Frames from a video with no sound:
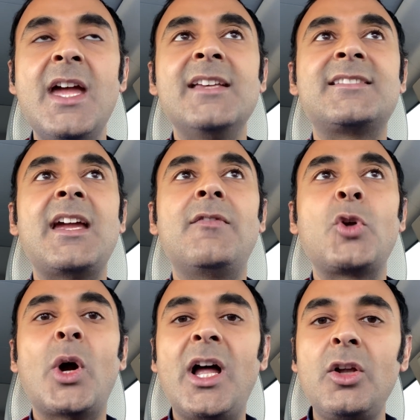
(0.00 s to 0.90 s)
Say if
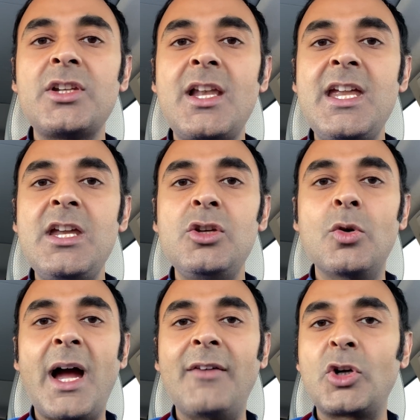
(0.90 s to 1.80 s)
you're elderly,
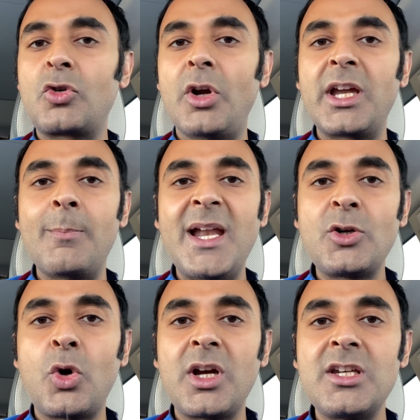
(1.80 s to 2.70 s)
you have a chronic
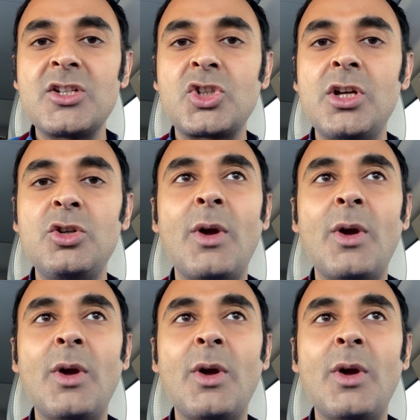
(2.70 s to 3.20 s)
medical condition,